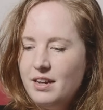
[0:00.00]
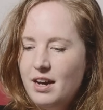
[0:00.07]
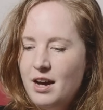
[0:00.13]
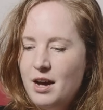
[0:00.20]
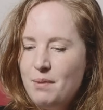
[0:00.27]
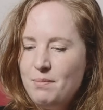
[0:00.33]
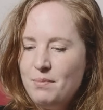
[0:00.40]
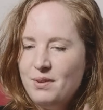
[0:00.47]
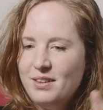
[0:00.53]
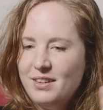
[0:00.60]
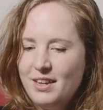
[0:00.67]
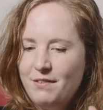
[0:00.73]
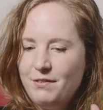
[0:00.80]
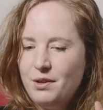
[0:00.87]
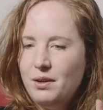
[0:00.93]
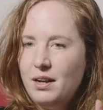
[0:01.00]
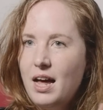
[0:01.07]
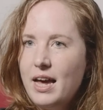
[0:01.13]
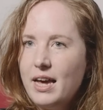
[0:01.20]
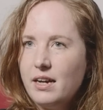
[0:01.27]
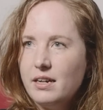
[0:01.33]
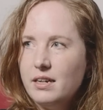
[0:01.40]
um, if you
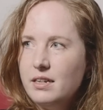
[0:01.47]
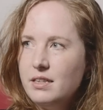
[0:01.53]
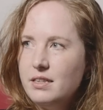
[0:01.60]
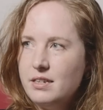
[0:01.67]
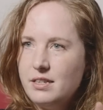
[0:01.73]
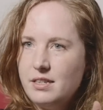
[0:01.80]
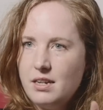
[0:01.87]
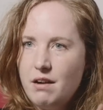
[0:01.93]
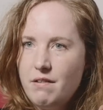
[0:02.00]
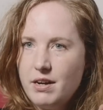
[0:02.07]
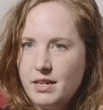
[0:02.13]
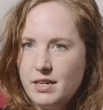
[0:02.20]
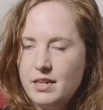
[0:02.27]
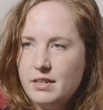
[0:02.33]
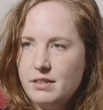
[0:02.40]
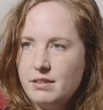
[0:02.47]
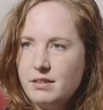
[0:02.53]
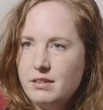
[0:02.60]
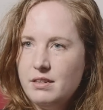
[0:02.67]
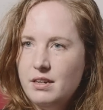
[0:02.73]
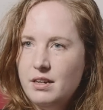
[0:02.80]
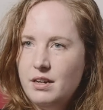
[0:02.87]
like, the
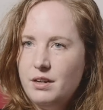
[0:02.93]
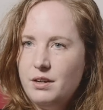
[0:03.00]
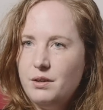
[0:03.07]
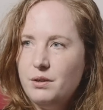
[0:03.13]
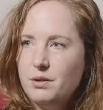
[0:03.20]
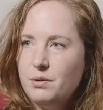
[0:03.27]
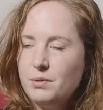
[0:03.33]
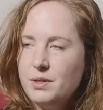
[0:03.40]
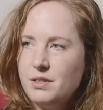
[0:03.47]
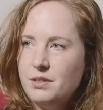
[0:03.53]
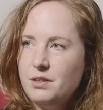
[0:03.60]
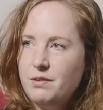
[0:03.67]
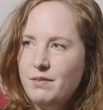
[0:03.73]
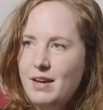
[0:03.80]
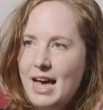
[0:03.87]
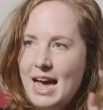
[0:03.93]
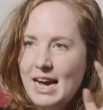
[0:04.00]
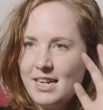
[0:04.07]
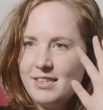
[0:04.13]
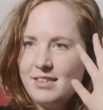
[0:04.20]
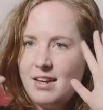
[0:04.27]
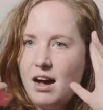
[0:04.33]
surrogates who were sort of
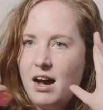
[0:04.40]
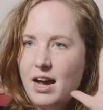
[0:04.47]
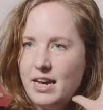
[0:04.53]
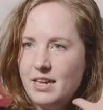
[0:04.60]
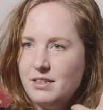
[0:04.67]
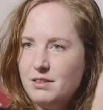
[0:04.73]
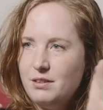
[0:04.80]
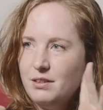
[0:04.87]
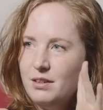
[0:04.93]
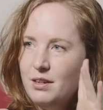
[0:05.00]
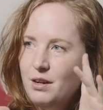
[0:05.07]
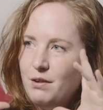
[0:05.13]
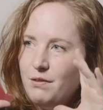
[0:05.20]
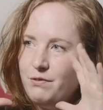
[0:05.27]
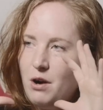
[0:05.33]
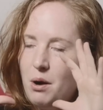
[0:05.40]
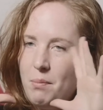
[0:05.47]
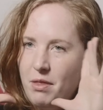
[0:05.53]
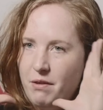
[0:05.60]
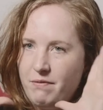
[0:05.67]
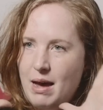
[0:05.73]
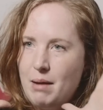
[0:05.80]
excised
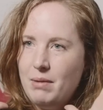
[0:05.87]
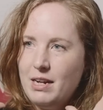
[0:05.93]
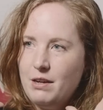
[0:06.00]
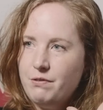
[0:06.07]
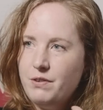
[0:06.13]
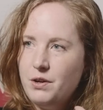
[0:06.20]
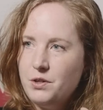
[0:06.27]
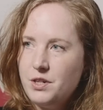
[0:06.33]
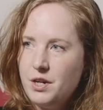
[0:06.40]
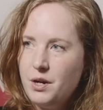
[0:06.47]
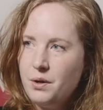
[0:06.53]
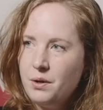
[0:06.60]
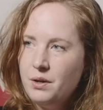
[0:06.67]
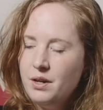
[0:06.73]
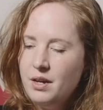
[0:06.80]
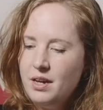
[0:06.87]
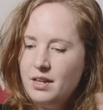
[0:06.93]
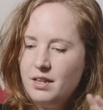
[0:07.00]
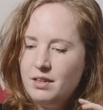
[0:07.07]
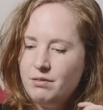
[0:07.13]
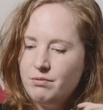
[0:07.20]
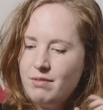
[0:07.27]
from the family photo.
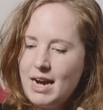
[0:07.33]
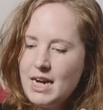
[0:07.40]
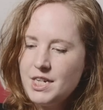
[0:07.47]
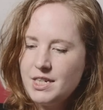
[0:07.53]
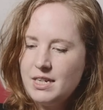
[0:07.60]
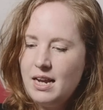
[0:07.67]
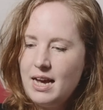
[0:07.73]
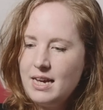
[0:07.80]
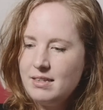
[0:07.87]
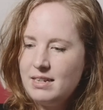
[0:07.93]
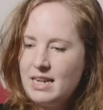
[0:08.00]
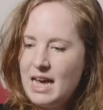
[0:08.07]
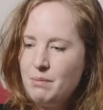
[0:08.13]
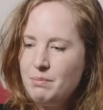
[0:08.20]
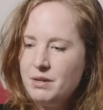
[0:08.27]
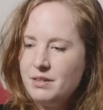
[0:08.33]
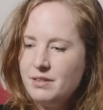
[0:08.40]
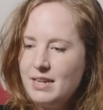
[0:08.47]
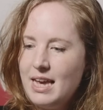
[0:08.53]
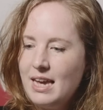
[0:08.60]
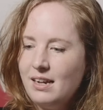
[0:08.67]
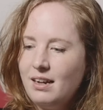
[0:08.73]
The racialized
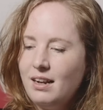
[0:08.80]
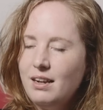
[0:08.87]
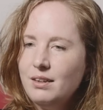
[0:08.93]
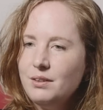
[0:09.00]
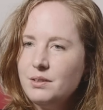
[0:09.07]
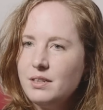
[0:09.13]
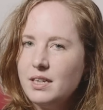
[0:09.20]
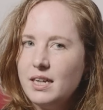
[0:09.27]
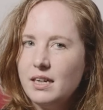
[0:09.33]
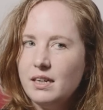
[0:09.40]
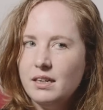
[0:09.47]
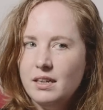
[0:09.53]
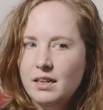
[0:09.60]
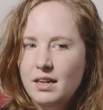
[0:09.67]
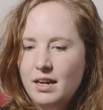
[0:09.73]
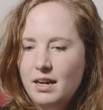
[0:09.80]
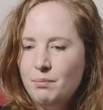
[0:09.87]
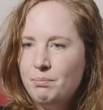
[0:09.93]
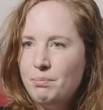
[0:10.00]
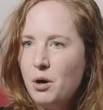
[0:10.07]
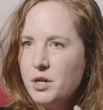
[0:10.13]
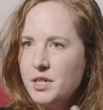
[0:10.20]
labors, including
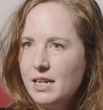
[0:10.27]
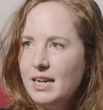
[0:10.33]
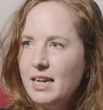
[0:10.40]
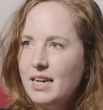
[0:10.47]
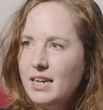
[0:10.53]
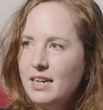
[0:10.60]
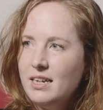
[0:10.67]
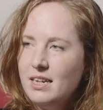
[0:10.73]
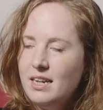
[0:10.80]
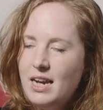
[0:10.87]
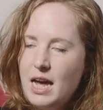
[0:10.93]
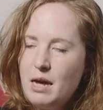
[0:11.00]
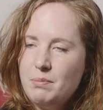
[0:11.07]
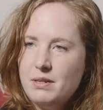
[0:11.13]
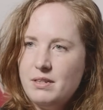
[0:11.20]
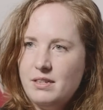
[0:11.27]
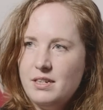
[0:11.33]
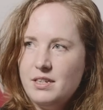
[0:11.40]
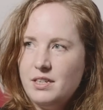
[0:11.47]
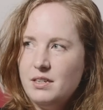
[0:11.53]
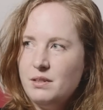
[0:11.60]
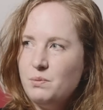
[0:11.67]
bodily labors
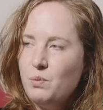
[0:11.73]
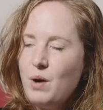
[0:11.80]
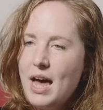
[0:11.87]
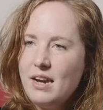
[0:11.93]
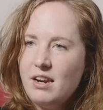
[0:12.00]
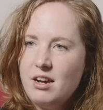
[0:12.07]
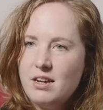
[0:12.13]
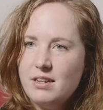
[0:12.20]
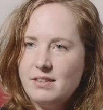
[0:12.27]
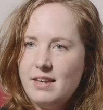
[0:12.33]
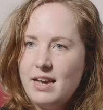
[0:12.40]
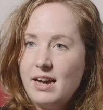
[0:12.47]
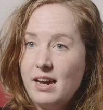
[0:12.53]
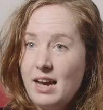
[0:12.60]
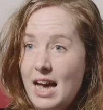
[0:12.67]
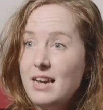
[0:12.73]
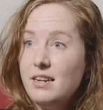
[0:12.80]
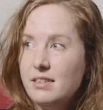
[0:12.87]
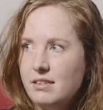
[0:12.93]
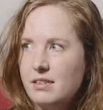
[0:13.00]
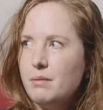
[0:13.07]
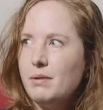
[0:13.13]
such as wet nursing, and
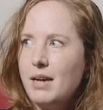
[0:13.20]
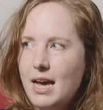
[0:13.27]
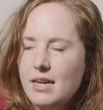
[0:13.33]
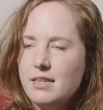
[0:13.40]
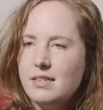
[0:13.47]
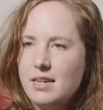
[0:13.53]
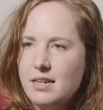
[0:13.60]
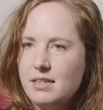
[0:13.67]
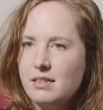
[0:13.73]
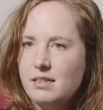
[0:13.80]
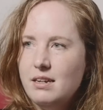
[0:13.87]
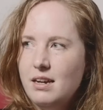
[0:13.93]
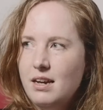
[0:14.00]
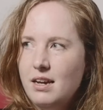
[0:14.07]
in some cases,